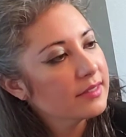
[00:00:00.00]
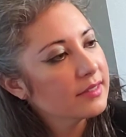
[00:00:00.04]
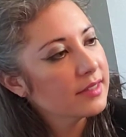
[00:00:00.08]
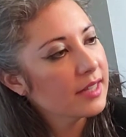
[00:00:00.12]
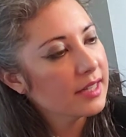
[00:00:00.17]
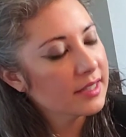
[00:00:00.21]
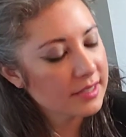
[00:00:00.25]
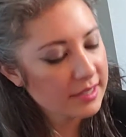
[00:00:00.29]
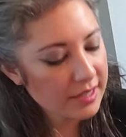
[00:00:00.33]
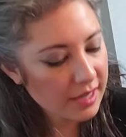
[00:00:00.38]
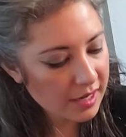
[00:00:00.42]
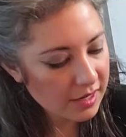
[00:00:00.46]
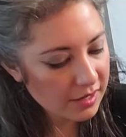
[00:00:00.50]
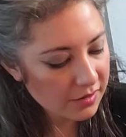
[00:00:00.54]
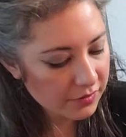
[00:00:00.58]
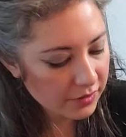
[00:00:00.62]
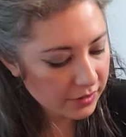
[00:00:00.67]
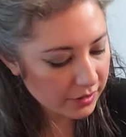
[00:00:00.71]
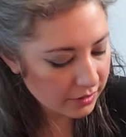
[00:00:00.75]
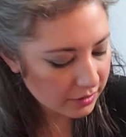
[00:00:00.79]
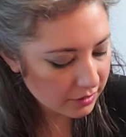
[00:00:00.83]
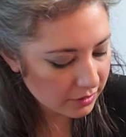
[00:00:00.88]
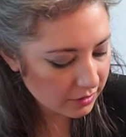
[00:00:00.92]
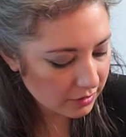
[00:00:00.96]
that's kind of
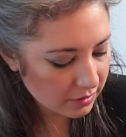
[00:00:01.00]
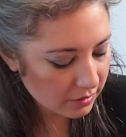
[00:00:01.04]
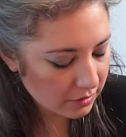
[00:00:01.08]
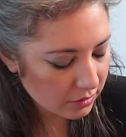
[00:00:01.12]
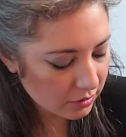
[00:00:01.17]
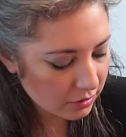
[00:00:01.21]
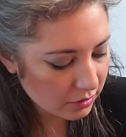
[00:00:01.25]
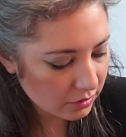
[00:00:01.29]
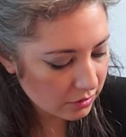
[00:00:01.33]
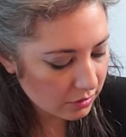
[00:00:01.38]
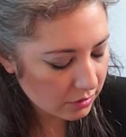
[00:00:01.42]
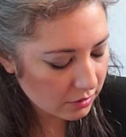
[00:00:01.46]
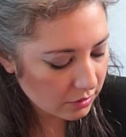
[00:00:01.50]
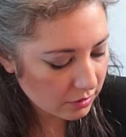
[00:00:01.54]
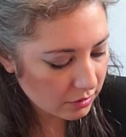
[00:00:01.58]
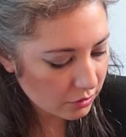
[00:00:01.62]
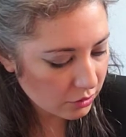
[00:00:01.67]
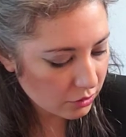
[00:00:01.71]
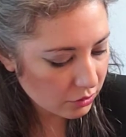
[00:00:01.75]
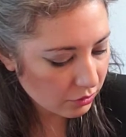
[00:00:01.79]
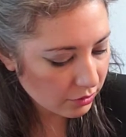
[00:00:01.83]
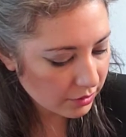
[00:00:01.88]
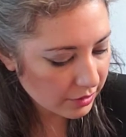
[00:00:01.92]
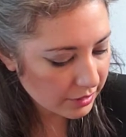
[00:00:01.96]
a
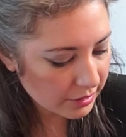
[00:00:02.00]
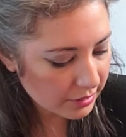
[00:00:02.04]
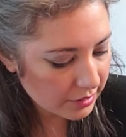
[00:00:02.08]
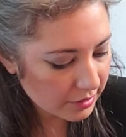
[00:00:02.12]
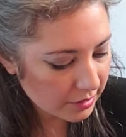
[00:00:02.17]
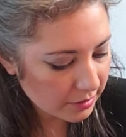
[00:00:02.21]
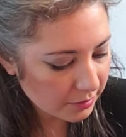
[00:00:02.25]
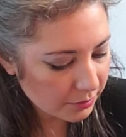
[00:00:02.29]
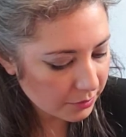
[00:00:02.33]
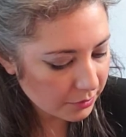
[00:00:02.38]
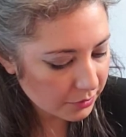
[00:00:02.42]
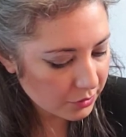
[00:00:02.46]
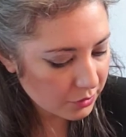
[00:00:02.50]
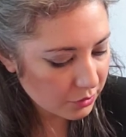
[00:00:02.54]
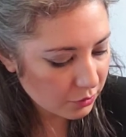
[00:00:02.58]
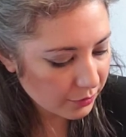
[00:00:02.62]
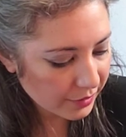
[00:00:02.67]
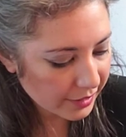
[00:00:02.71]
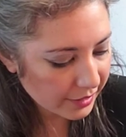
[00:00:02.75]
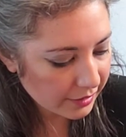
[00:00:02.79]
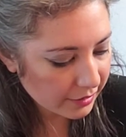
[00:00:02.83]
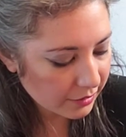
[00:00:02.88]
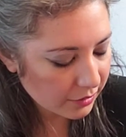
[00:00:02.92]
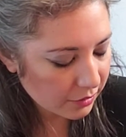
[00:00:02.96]
short and simple,
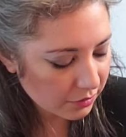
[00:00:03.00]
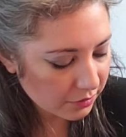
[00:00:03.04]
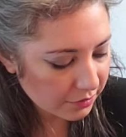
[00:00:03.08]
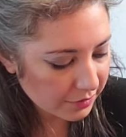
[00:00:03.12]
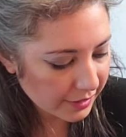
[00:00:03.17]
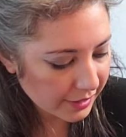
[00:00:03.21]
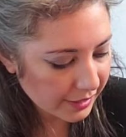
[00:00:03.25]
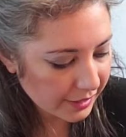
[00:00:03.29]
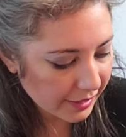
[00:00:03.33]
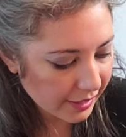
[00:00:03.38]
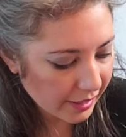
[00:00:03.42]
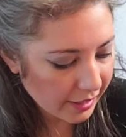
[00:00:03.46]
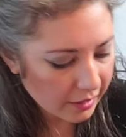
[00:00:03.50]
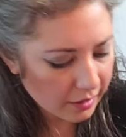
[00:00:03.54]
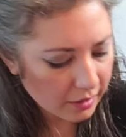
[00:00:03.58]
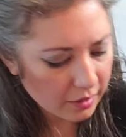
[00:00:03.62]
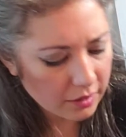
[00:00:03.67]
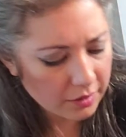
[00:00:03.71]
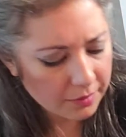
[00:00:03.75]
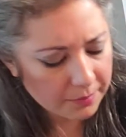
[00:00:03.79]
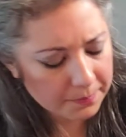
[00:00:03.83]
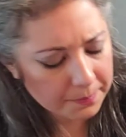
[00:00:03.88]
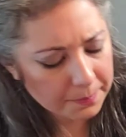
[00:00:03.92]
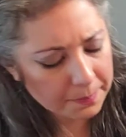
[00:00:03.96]
sweet little
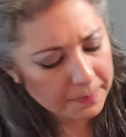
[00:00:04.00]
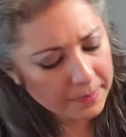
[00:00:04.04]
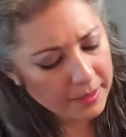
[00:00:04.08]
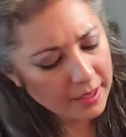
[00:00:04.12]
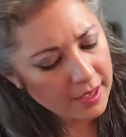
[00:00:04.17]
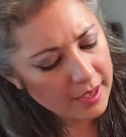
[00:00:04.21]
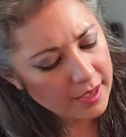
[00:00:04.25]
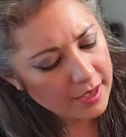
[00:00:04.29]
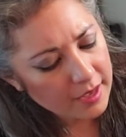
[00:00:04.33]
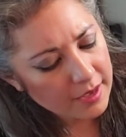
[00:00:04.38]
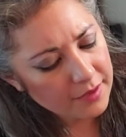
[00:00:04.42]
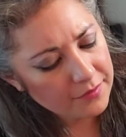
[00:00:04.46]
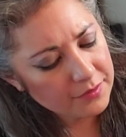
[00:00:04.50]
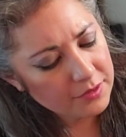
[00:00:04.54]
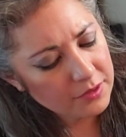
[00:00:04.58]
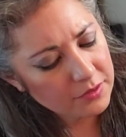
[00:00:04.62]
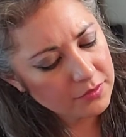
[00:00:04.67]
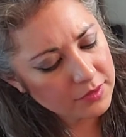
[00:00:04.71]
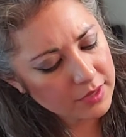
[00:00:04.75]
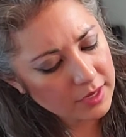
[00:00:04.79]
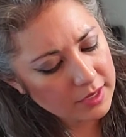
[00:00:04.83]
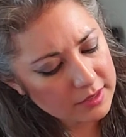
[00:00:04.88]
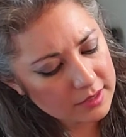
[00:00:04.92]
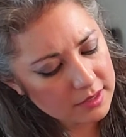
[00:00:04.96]
reading. If
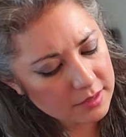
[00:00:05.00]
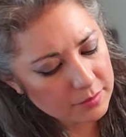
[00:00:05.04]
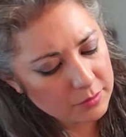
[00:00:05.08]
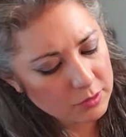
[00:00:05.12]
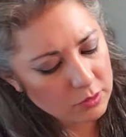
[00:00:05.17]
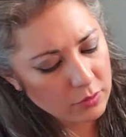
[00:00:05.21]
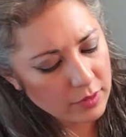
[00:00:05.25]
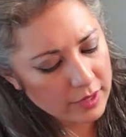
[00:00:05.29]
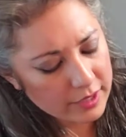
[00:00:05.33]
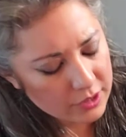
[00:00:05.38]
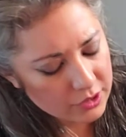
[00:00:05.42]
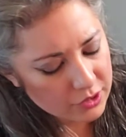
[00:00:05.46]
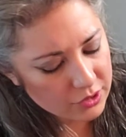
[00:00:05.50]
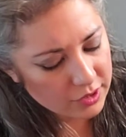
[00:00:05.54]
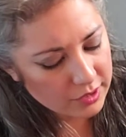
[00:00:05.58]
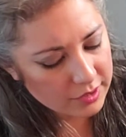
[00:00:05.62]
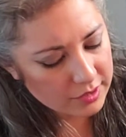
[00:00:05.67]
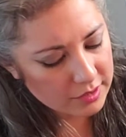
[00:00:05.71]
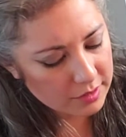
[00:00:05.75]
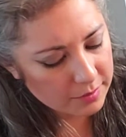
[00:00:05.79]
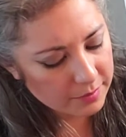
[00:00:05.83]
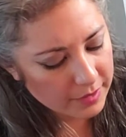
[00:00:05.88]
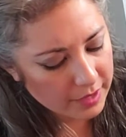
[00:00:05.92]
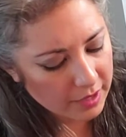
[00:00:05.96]
you've got some
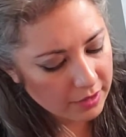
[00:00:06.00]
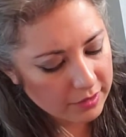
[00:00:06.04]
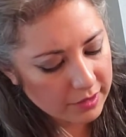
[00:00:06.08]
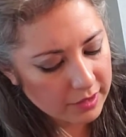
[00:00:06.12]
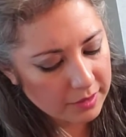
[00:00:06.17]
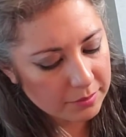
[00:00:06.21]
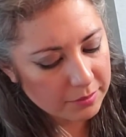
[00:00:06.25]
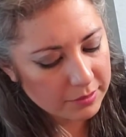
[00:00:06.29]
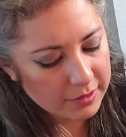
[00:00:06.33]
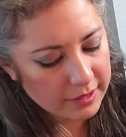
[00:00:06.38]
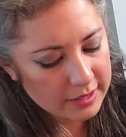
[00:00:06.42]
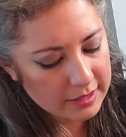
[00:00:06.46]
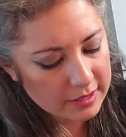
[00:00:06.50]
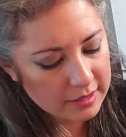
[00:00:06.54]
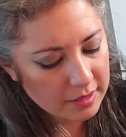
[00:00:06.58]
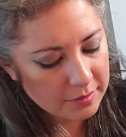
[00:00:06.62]
questions about it, please